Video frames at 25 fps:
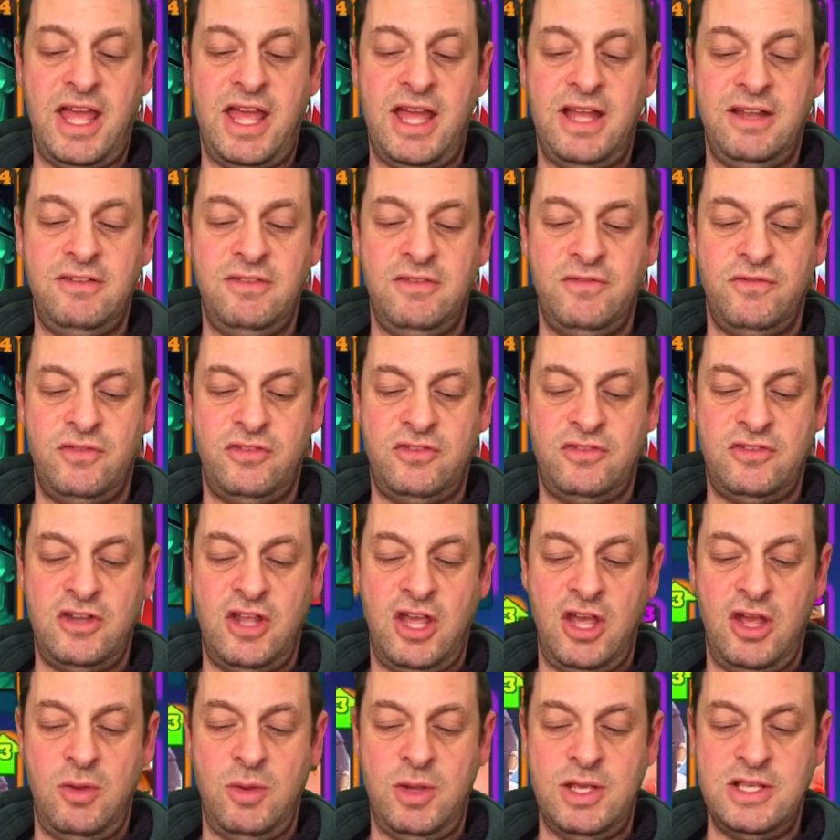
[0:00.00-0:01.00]
add,
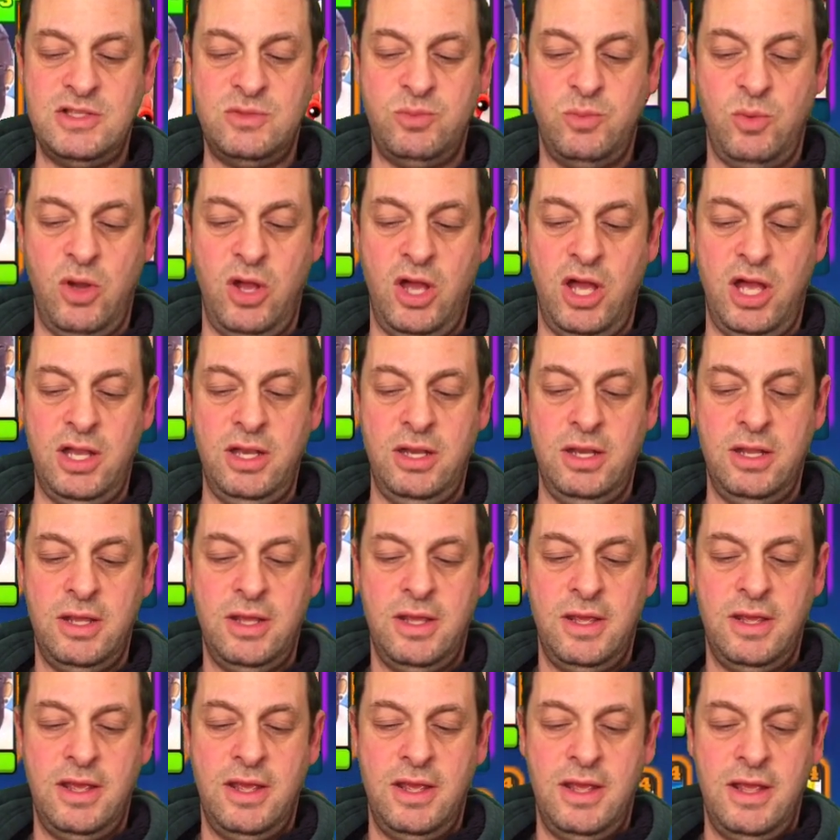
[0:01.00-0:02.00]
Snow is one.
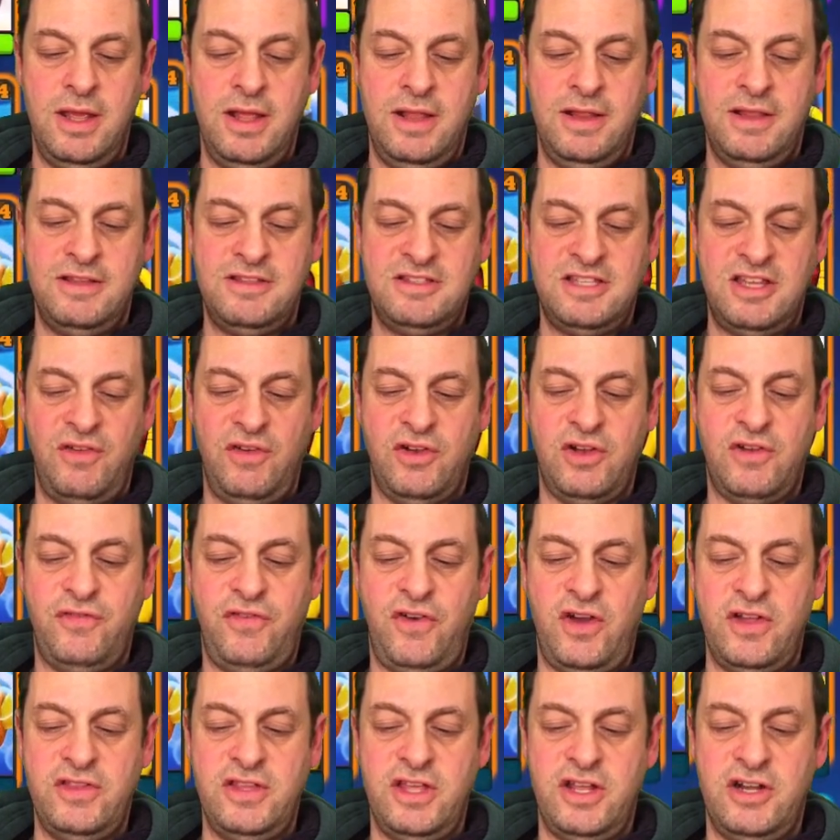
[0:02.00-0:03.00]
Let's see if I can
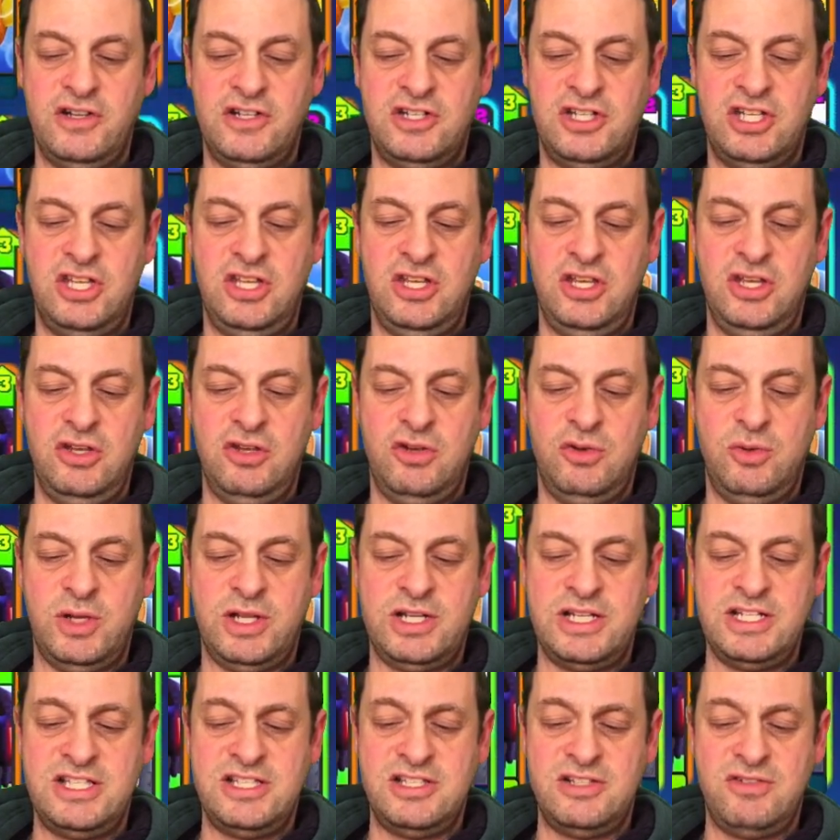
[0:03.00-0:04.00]
find the other two.
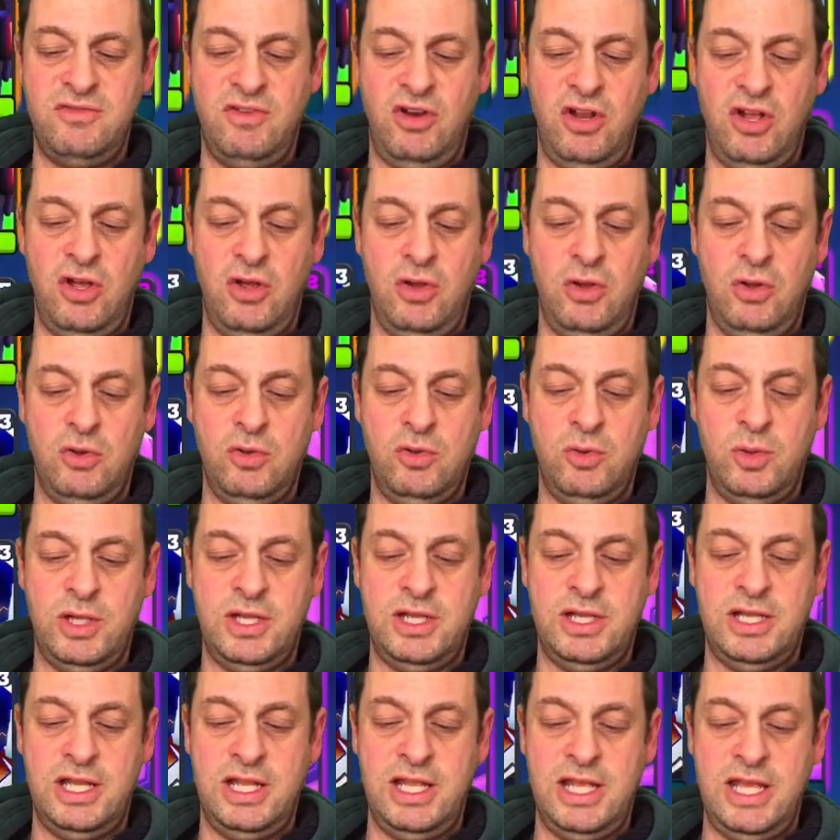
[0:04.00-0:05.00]
Quickly scroll,
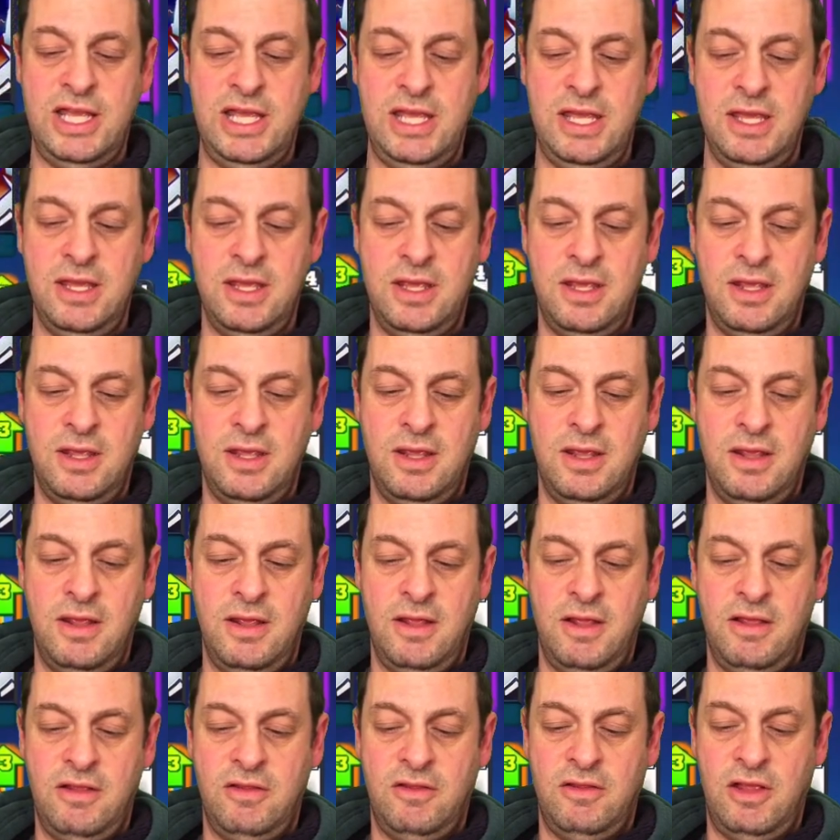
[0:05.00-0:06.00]
quickly.
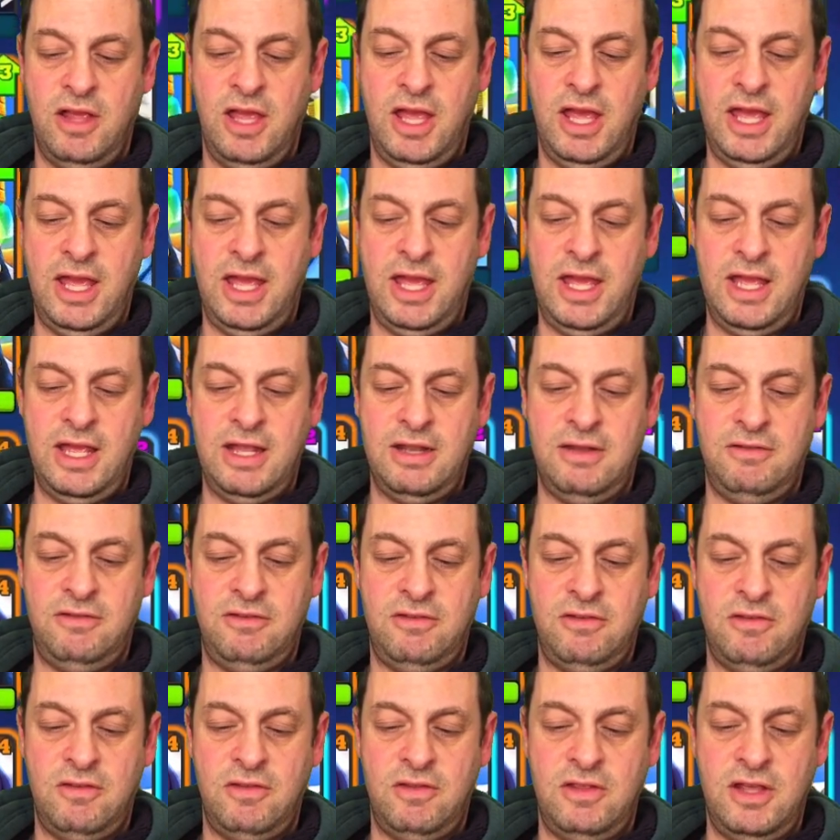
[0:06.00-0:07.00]

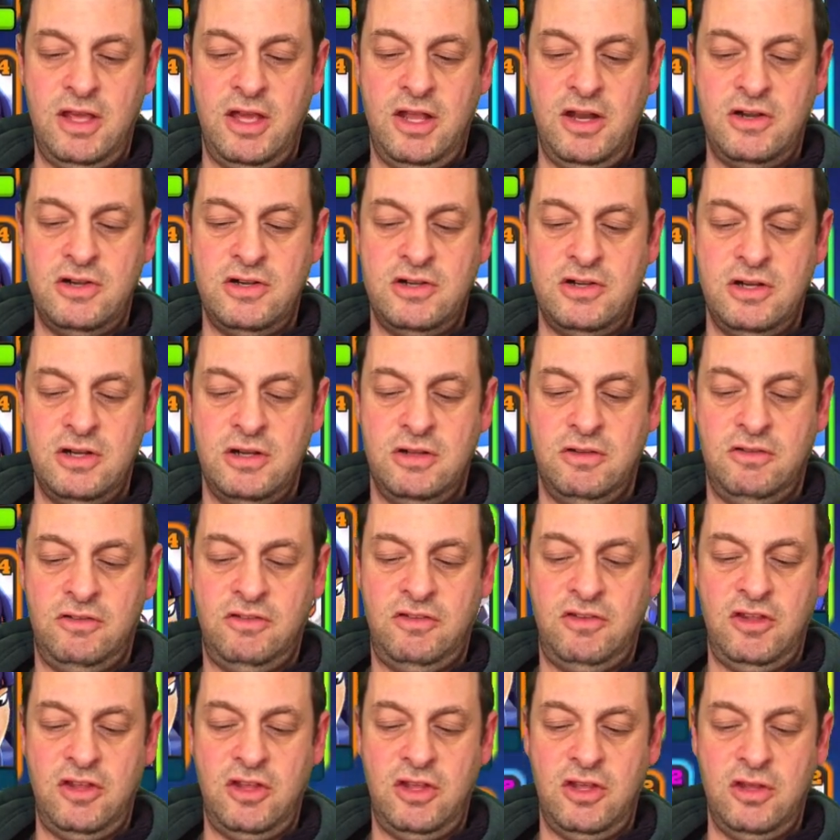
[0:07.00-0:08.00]
And the other
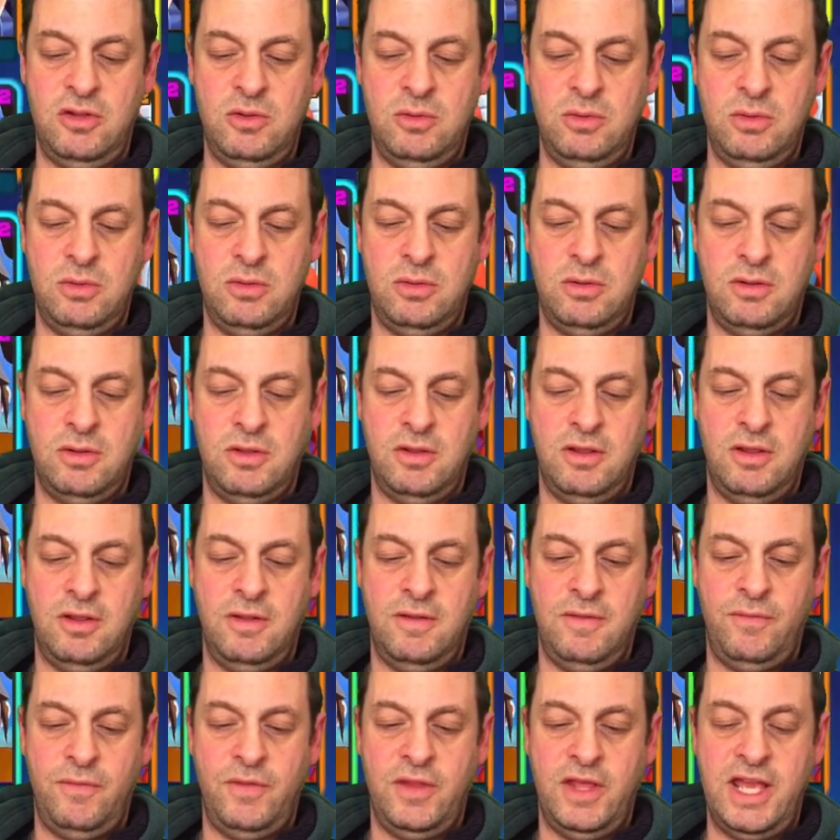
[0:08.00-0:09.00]
two
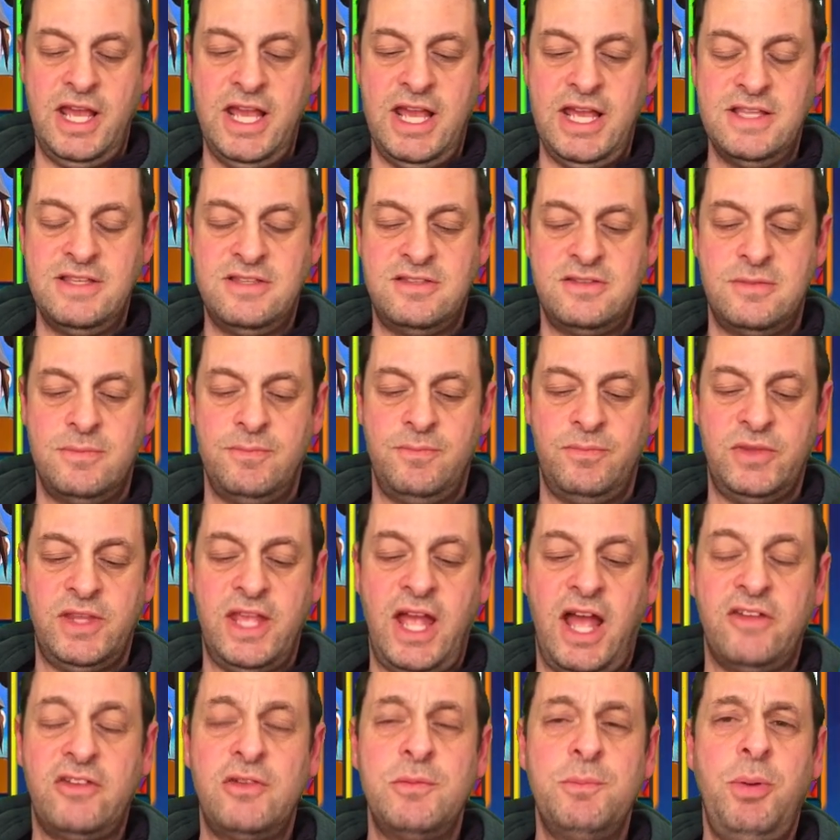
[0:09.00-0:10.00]
is
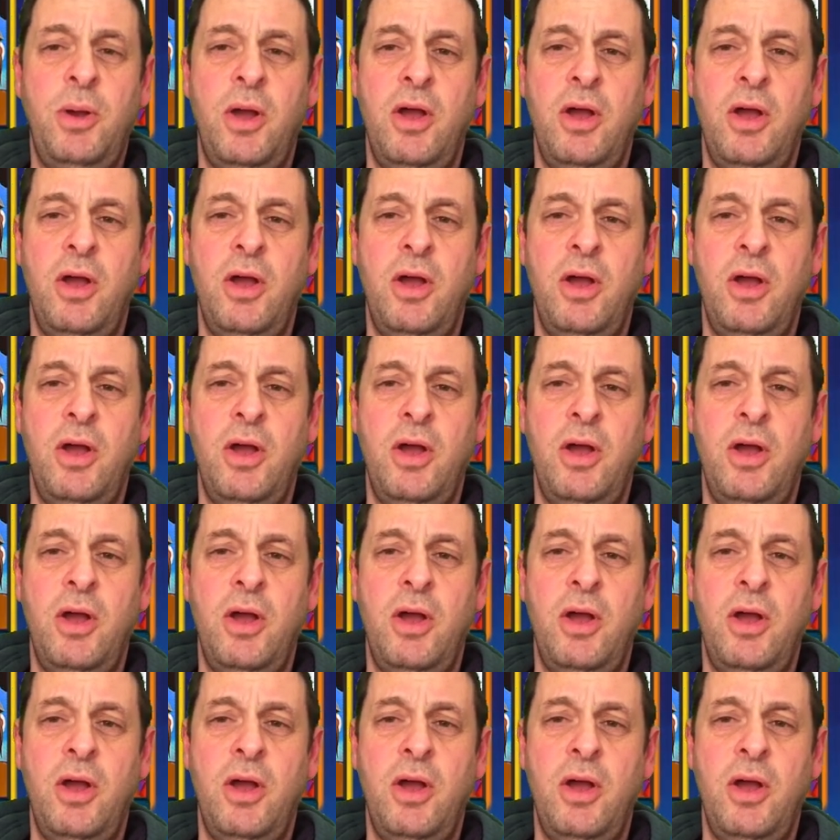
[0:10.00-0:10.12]
Captain